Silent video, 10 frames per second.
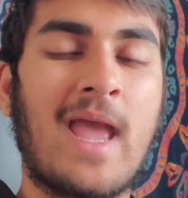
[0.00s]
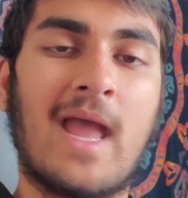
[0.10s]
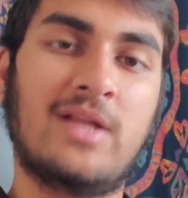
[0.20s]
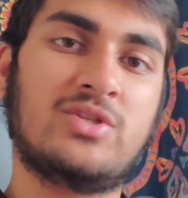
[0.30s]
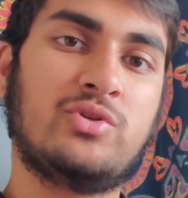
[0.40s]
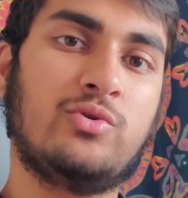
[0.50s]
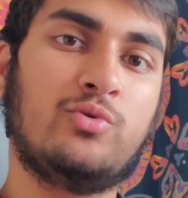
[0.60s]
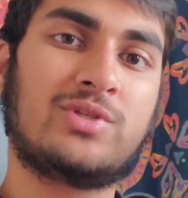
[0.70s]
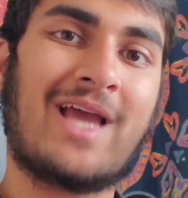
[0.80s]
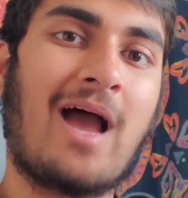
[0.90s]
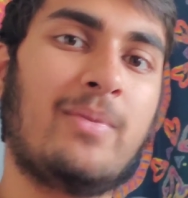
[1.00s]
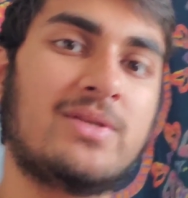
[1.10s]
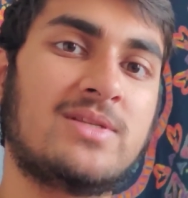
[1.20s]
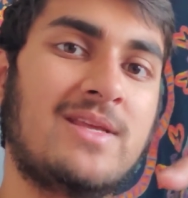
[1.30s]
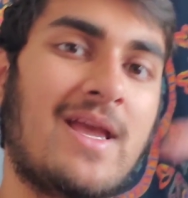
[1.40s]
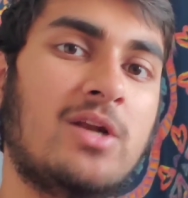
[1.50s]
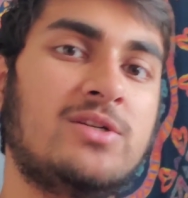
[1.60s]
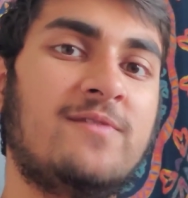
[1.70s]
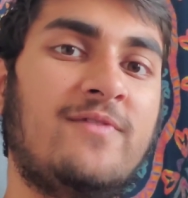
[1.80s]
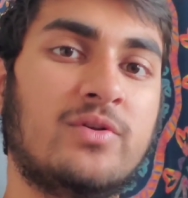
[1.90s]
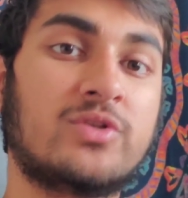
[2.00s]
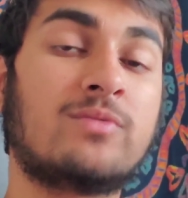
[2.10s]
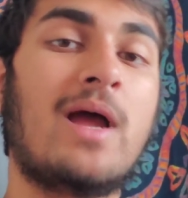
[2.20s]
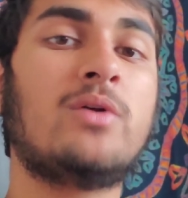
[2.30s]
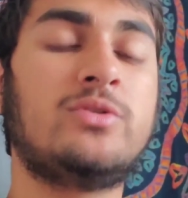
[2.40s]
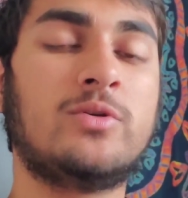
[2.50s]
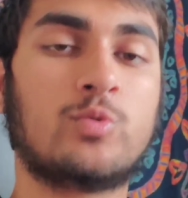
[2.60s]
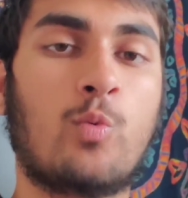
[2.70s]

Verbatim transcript: and to tap into the energy fields around you as